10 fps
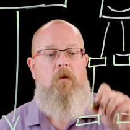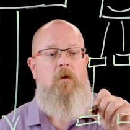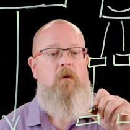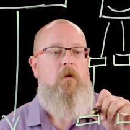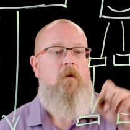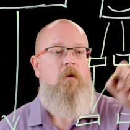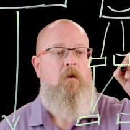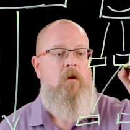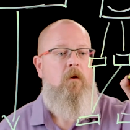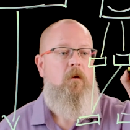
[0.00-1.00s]

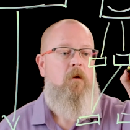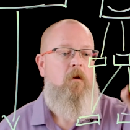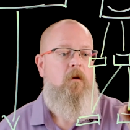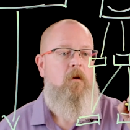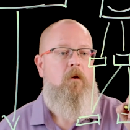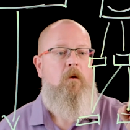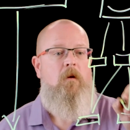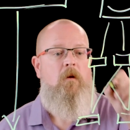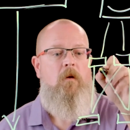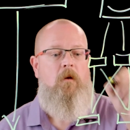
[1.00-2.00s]

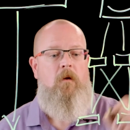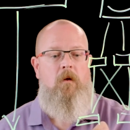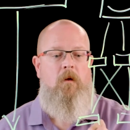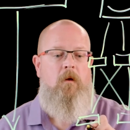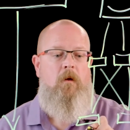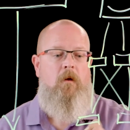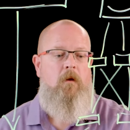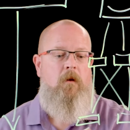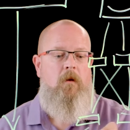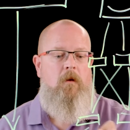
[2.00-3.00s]

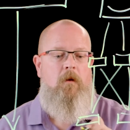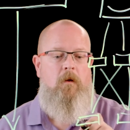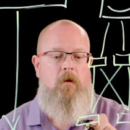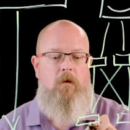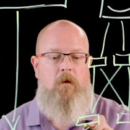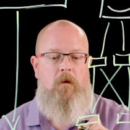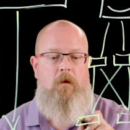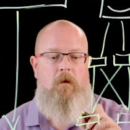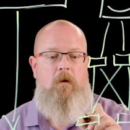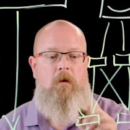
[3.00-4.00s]

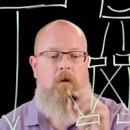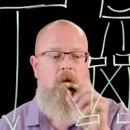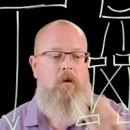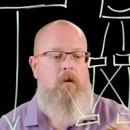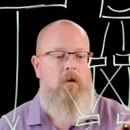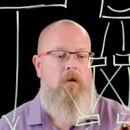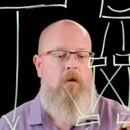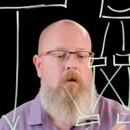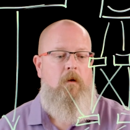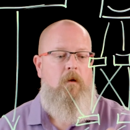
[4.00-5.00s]

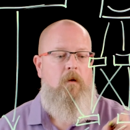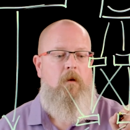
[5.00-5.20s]
(no one is talking)